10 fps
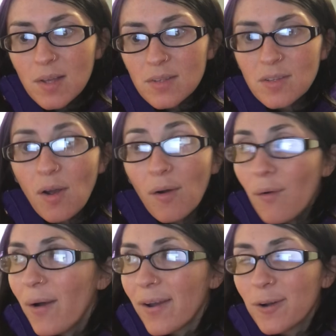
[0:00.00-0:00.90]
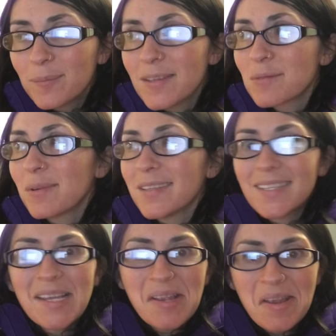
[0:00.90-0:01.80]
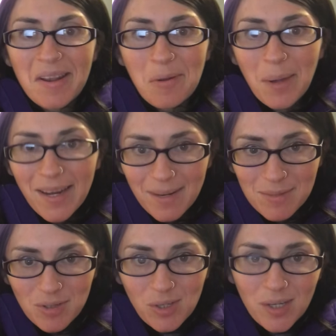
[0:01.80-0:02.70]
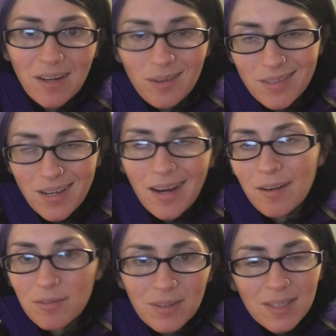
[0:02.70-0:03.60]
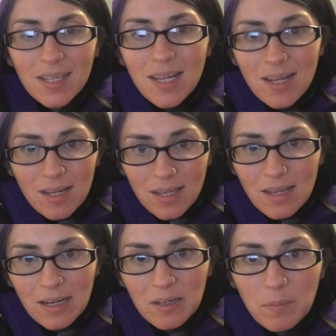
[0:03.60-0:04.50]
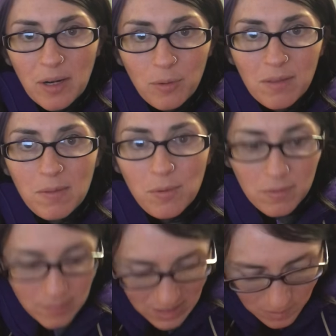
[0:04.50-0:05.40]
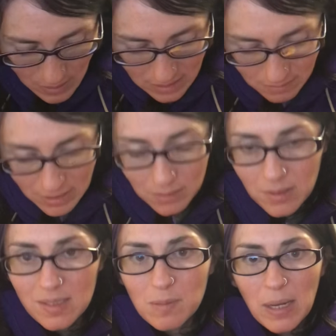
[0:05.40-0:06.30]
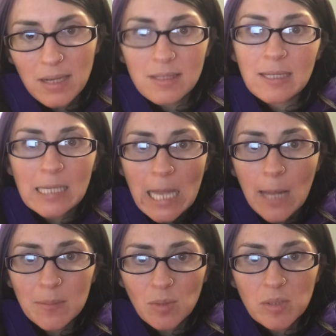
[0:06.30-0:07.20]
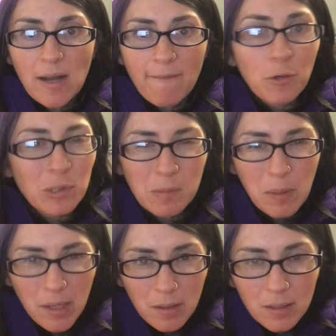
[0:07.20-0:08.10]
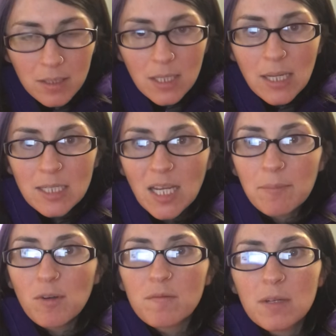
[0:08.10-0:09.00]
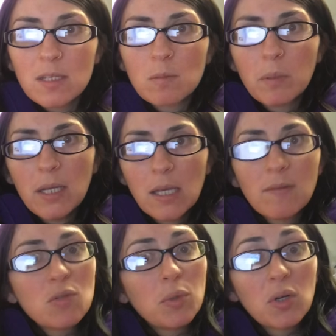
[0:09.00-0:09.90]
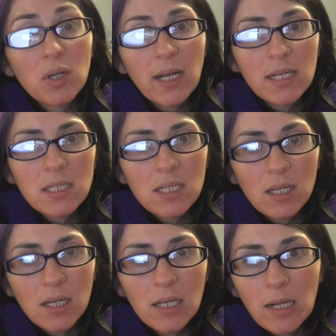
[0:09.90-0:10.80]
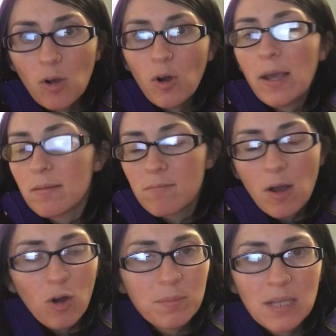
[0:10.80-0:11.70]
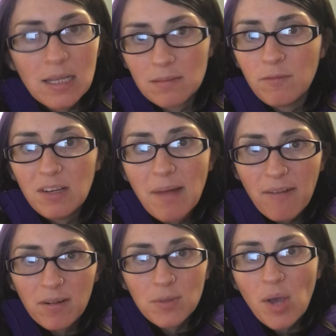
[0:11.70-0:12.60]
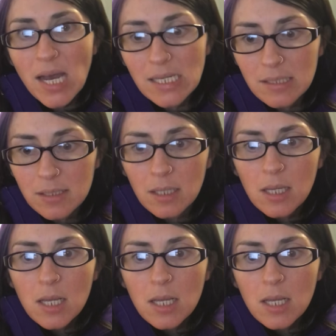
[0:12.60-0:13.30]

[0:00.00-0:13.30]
So I hope this was an okay demonstration. I know it's kind of bear with me with my space and my limited space. So it's not full speed type movements, but it gives you a good idea, and I hope to get some feedback from you guys